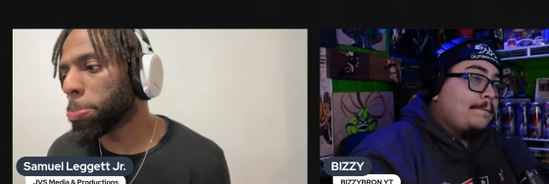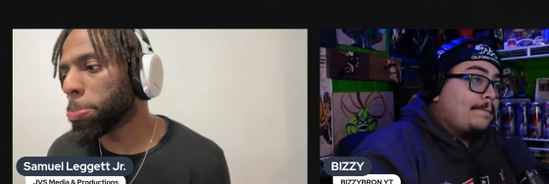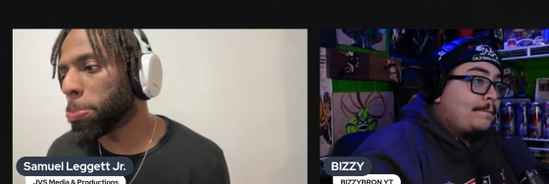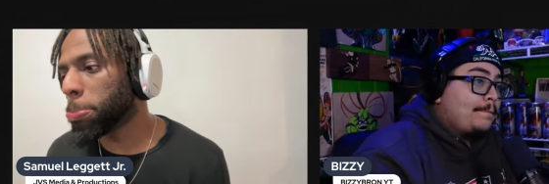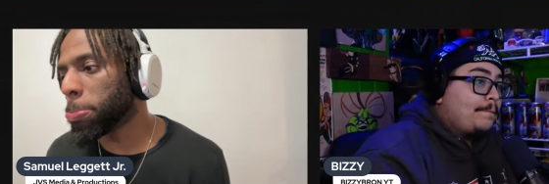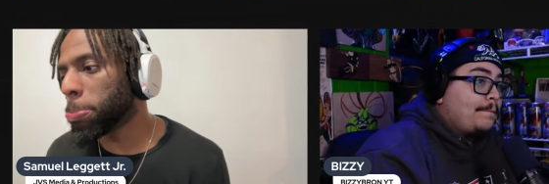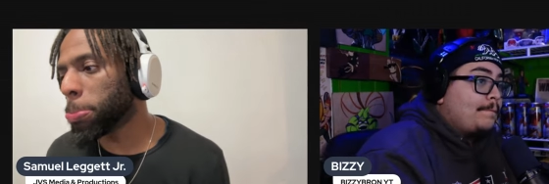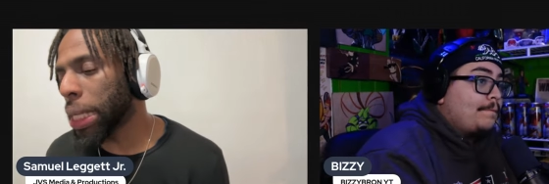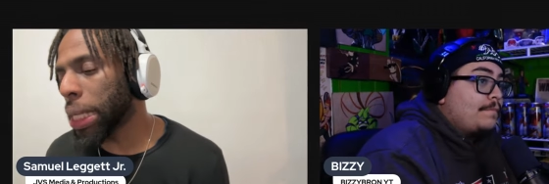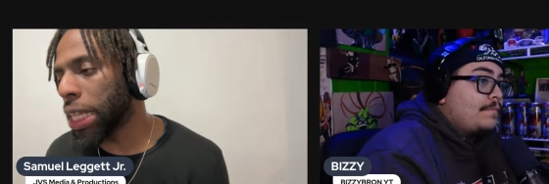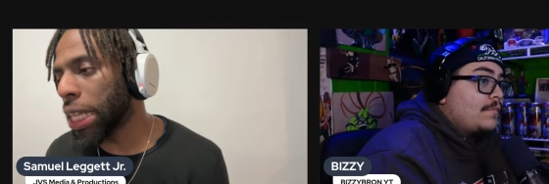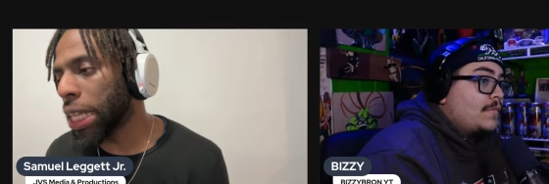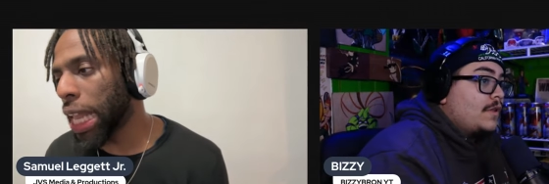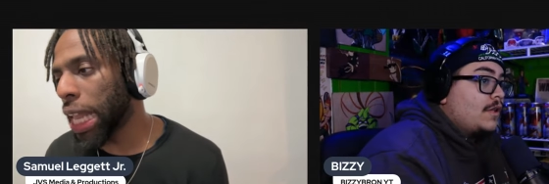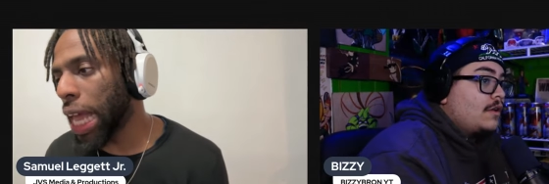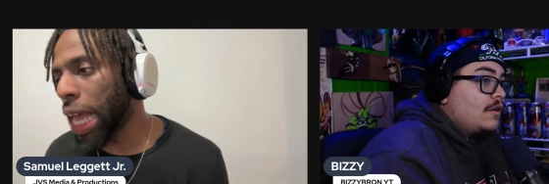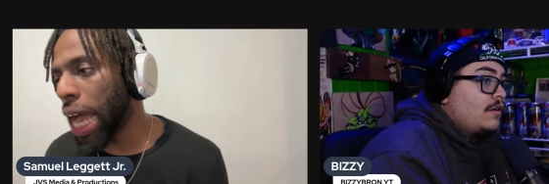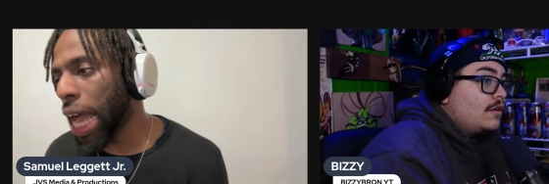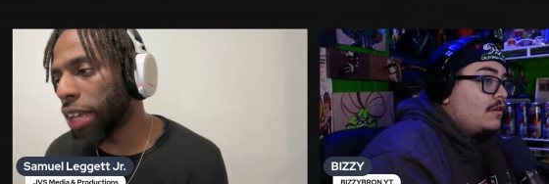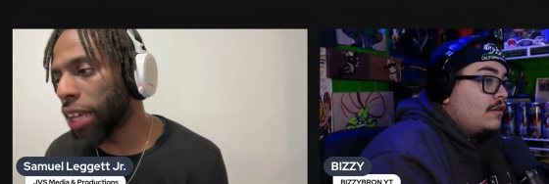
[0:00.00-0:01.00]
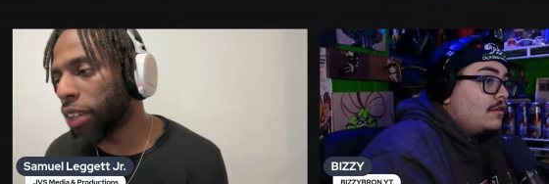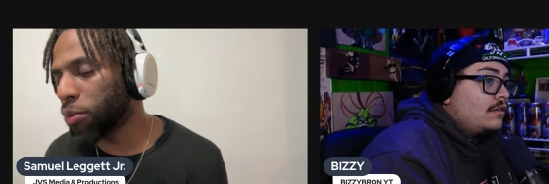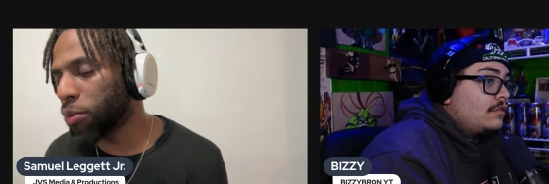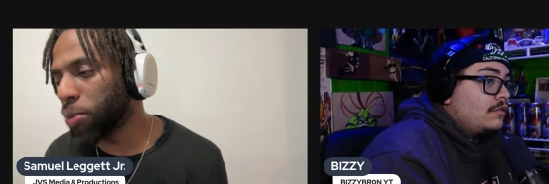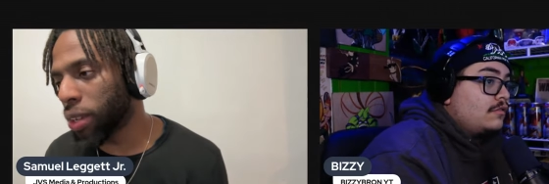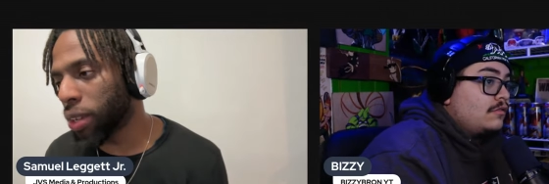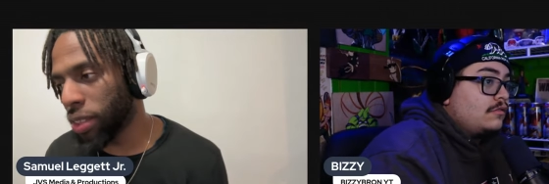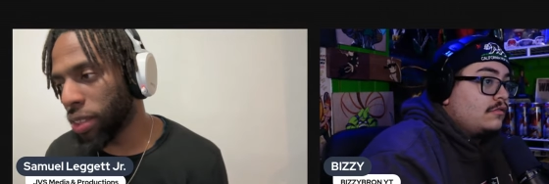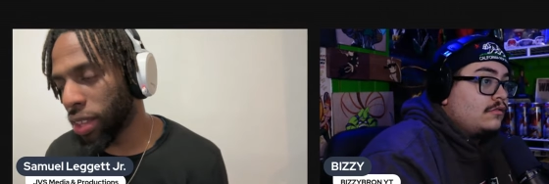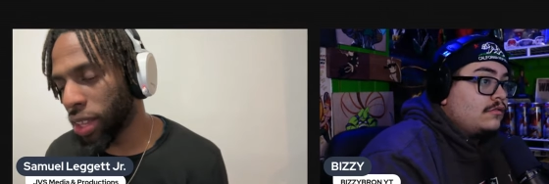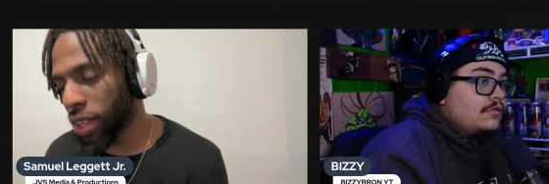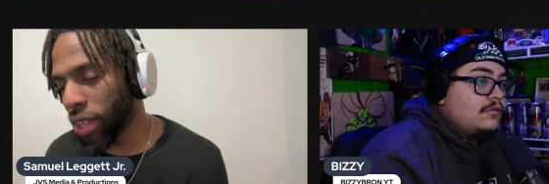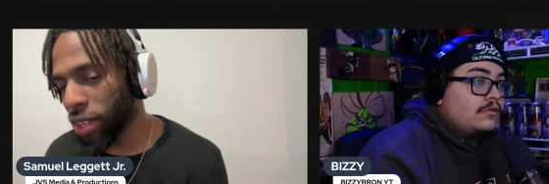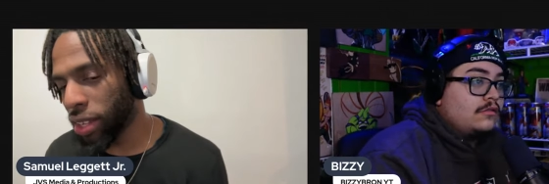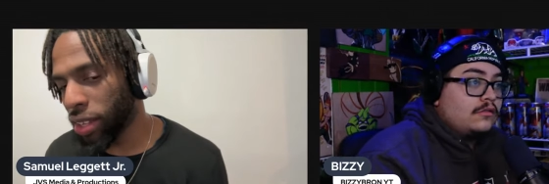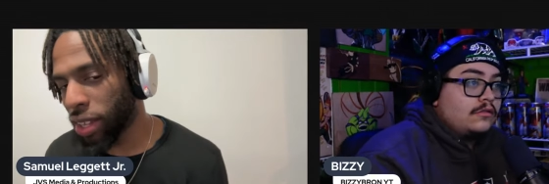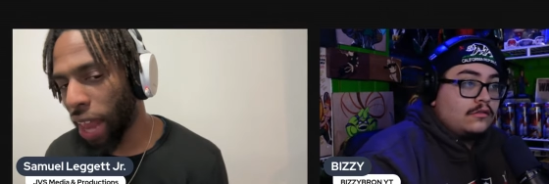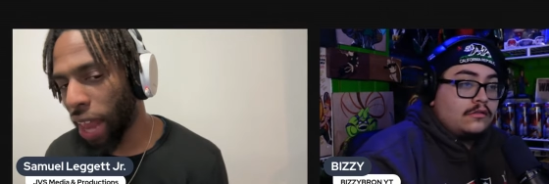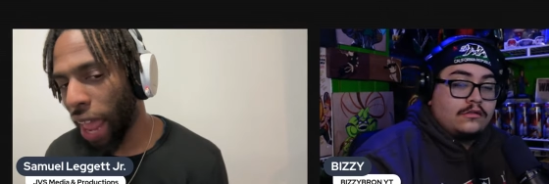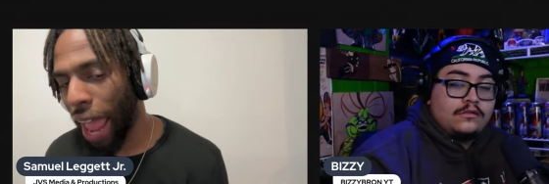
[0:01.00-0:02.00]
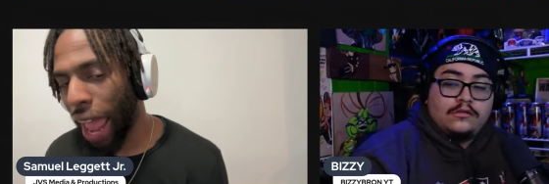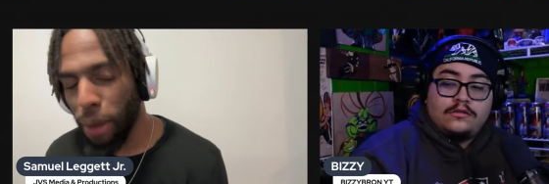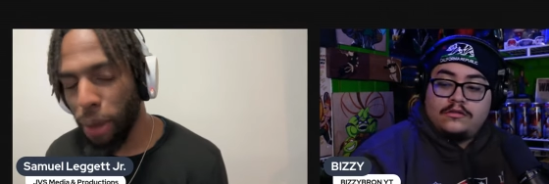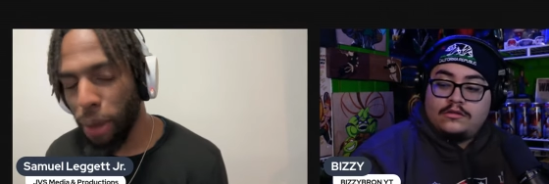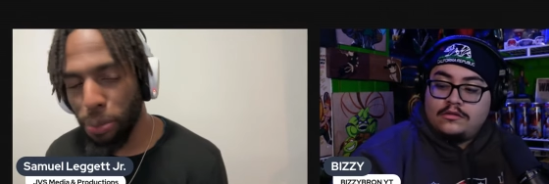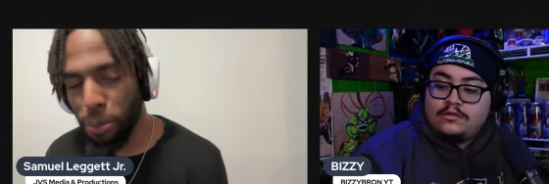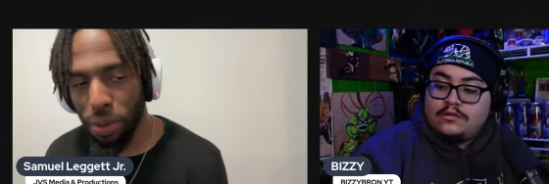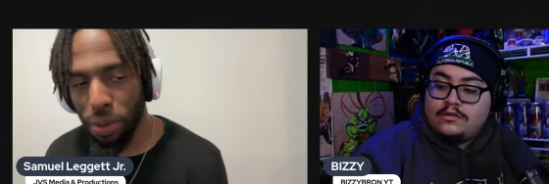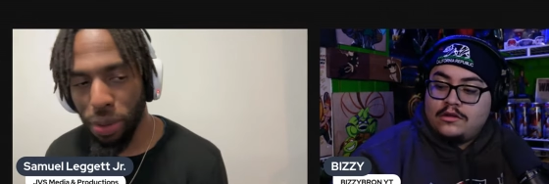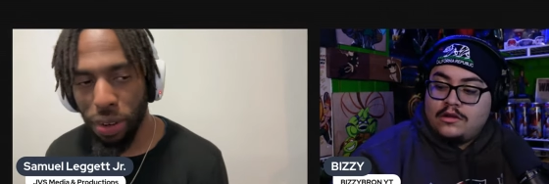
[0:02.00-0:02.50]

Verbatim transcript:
Speaker 1: the last bit of thing that happened